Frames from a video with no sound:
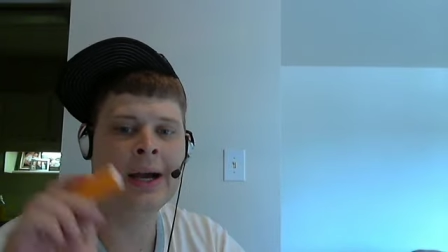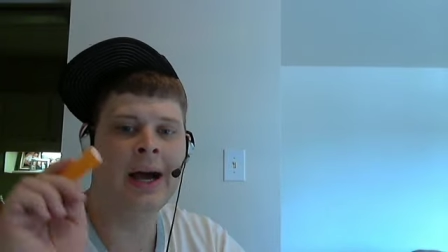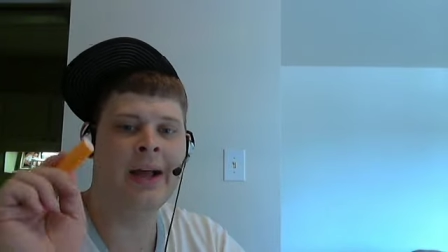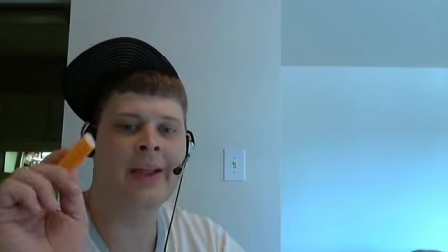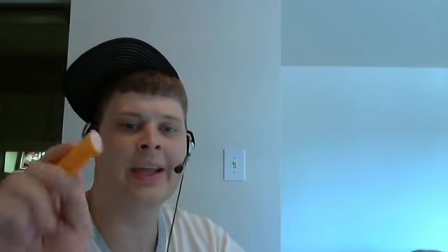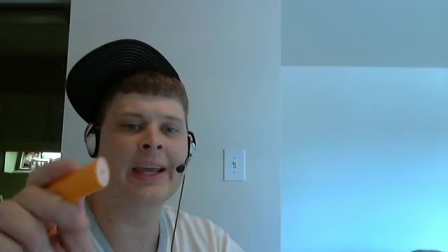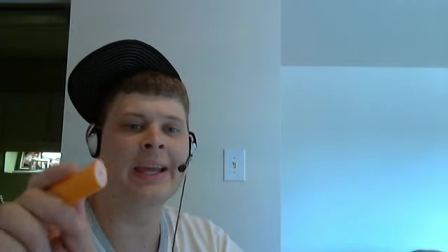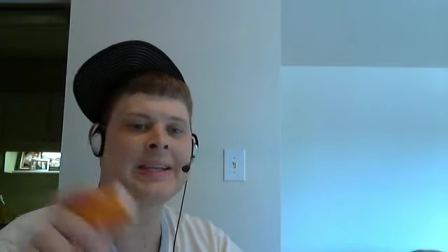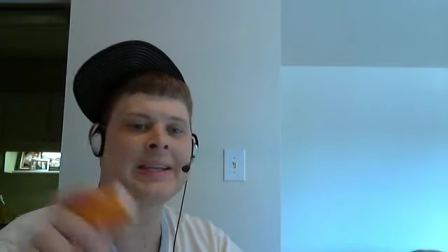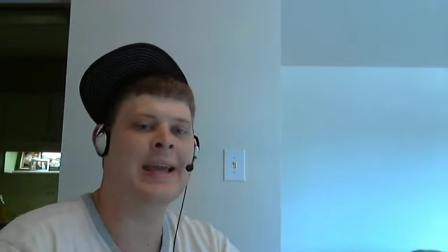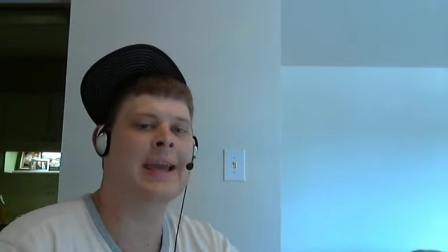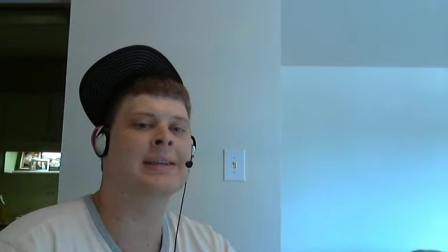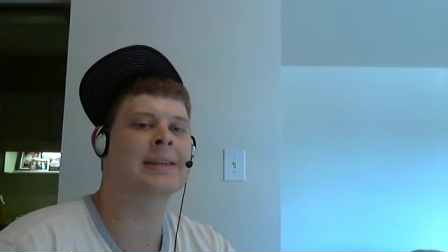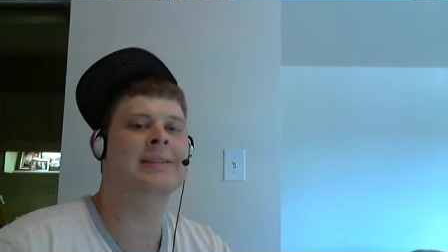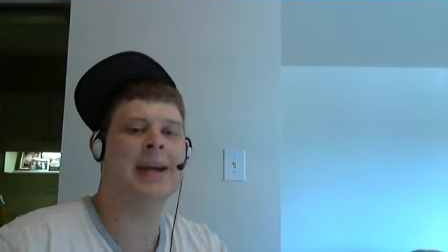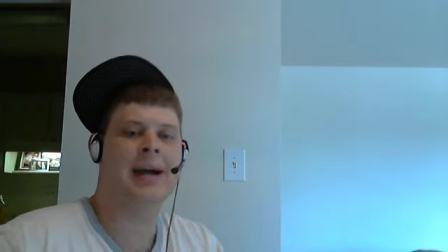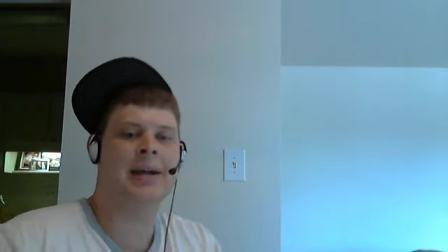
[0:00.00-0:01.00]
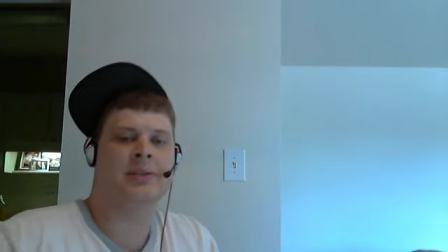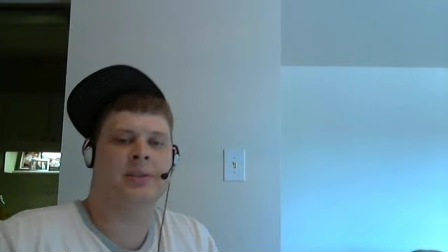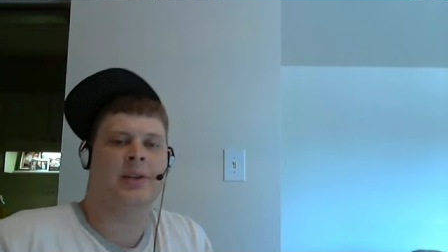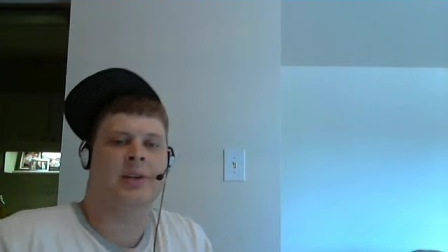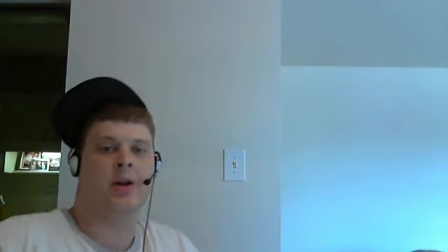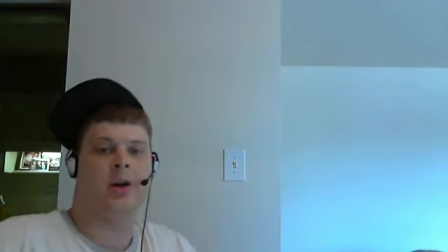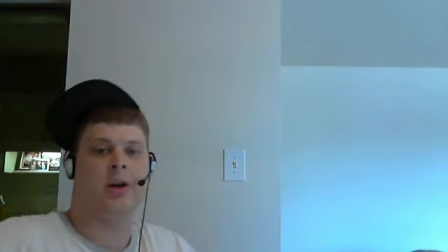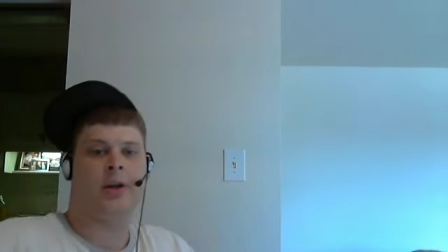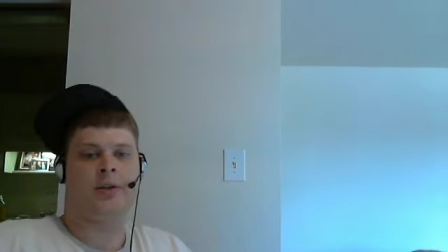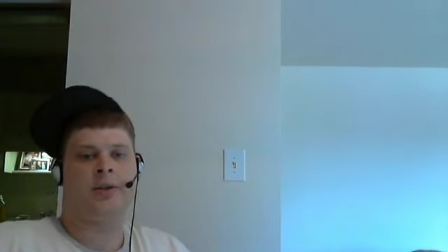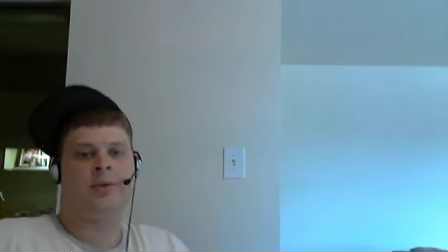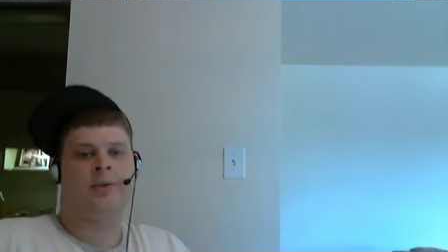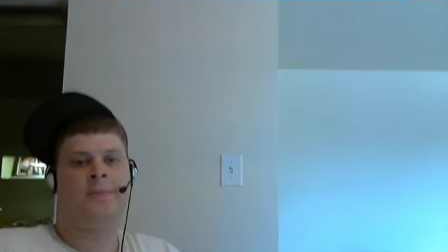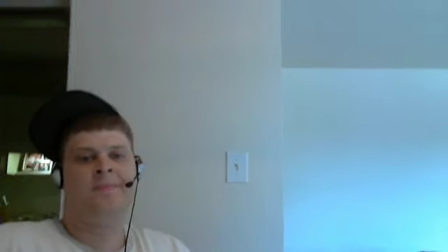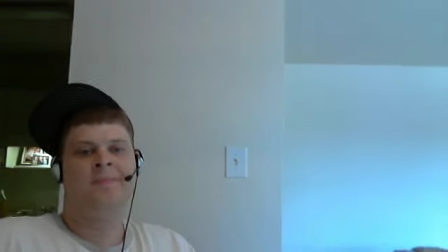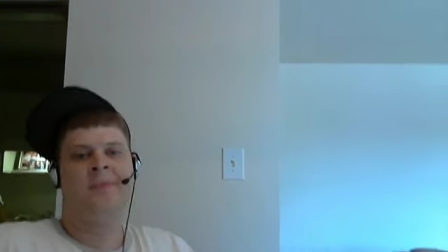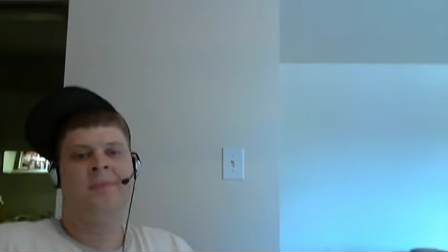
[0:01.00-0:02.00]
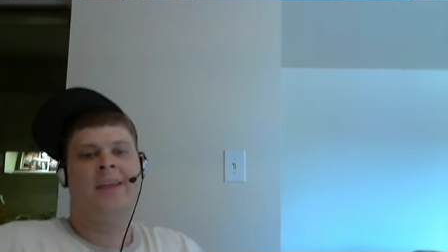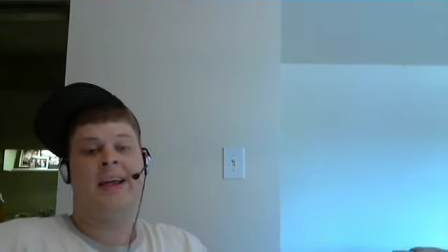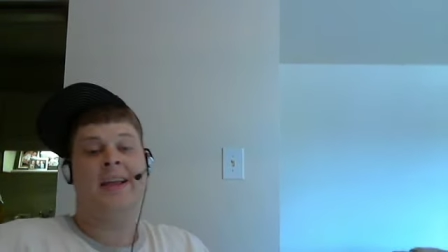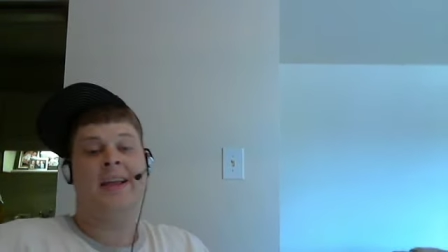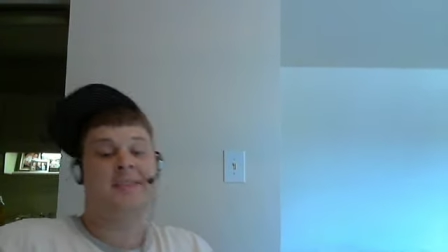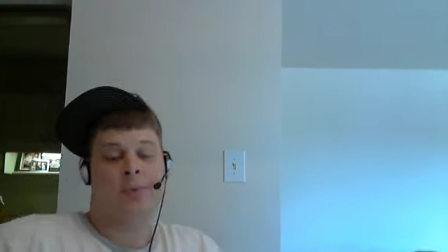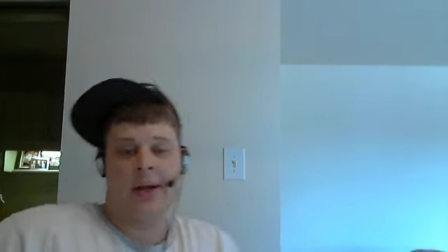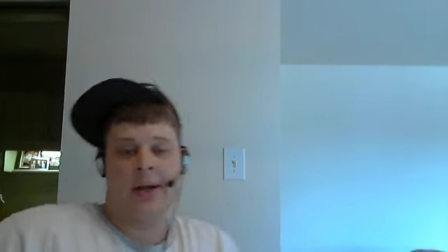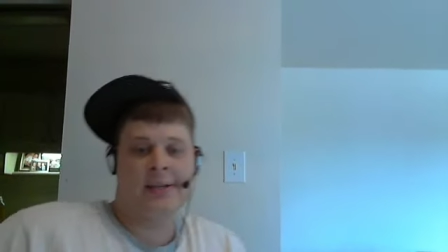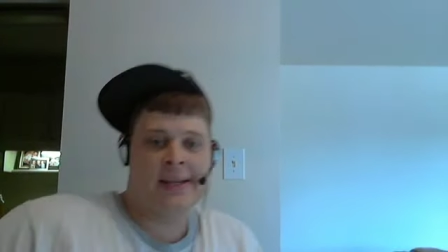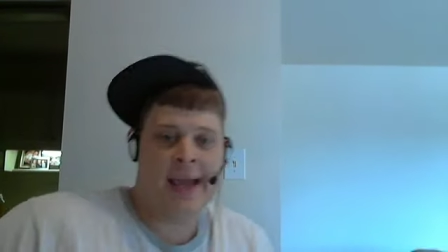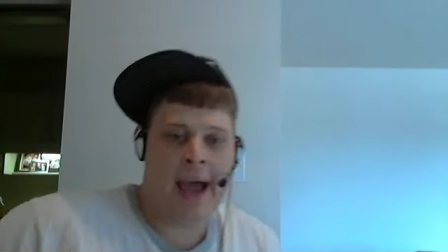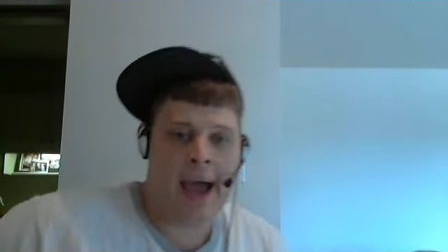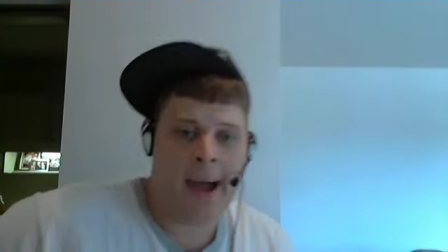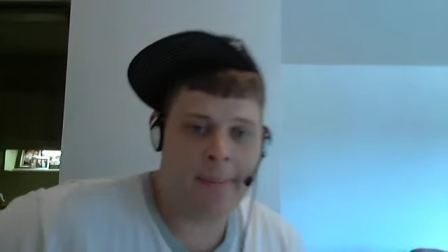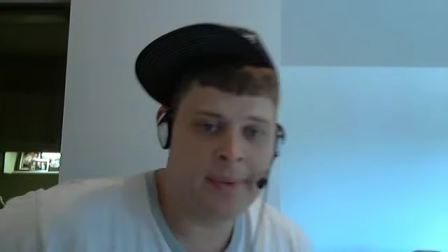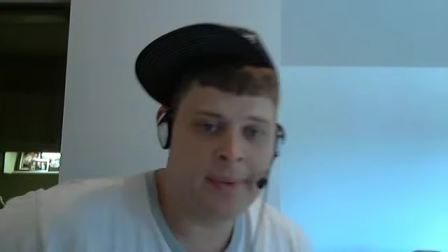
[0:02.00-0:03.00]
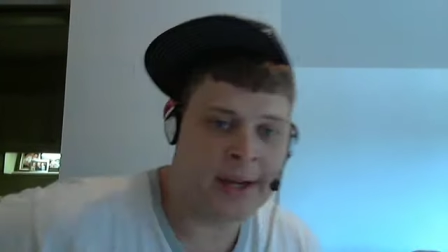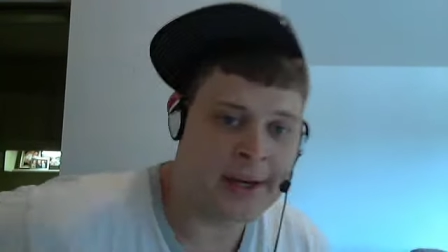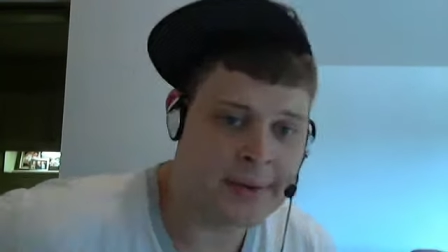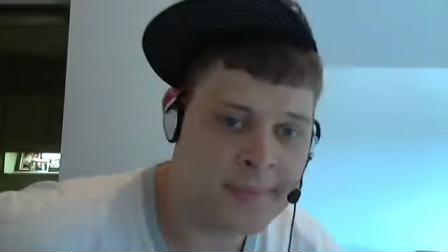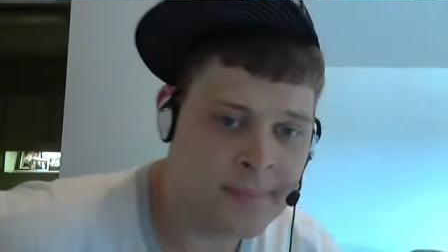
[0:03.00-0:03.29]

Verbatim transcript: I think he takes Khan's courage. That's what I see happening.